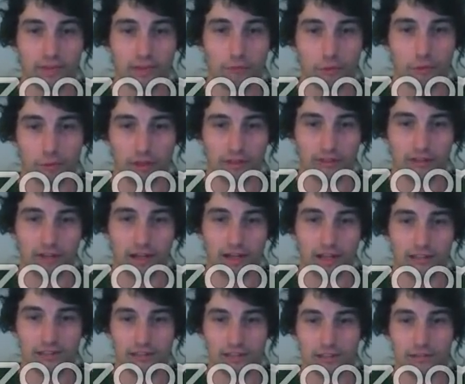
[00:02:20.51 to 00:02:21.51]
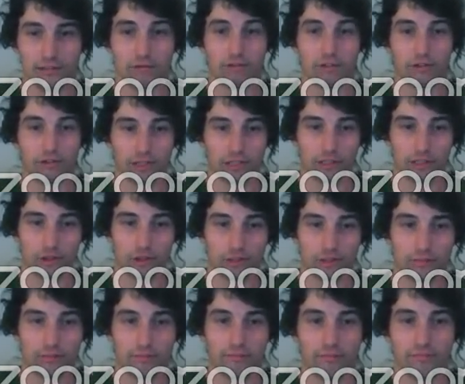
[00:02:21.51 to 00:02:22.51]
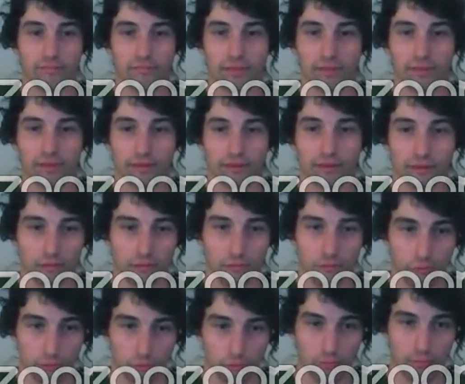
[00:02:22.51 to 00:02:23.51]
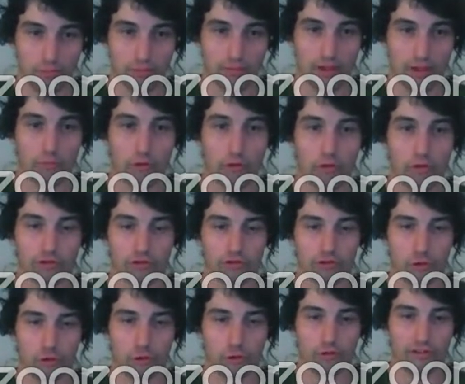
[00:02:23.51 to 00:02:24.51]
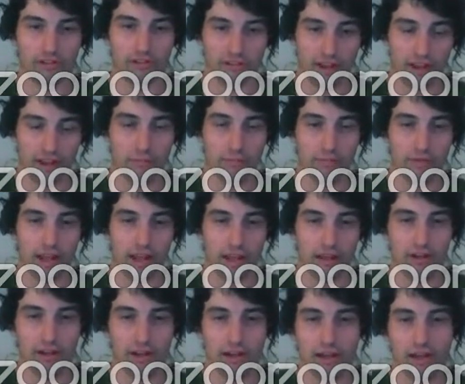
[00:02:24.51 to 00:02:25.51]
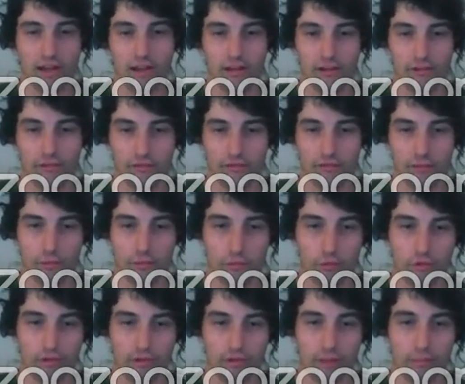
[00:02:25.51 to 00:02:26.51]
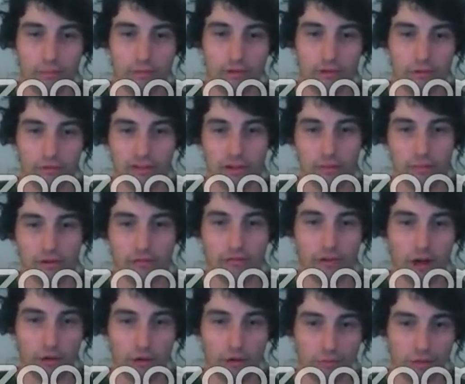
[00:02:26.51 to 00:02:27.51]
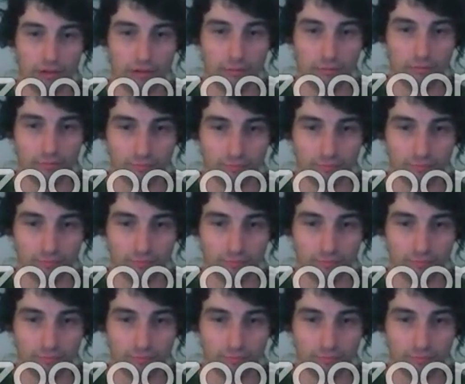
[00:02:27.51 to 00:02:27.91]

We want an answer to the question, do they both show the same behavior if you put them into some environment?